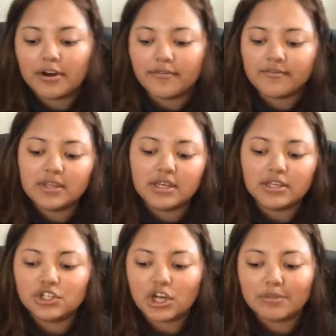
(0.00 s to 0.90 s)
of the
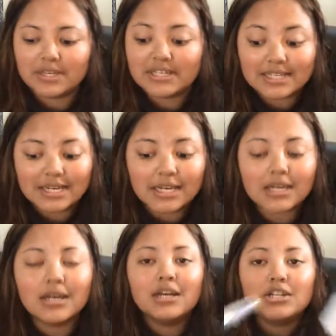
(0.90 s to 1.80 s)
chubby
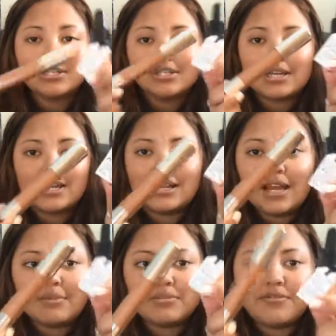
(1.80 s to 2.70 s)
stick just to kind of
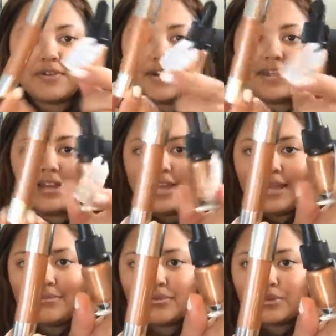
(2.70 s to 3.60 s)
amplify that
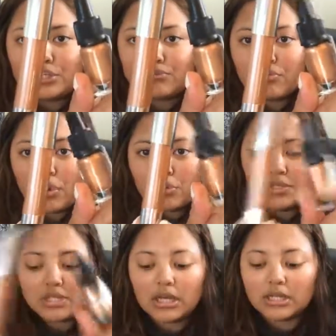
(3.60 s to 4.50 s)
amberish
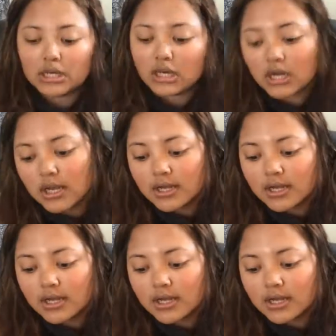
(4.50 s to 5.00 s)
rose color.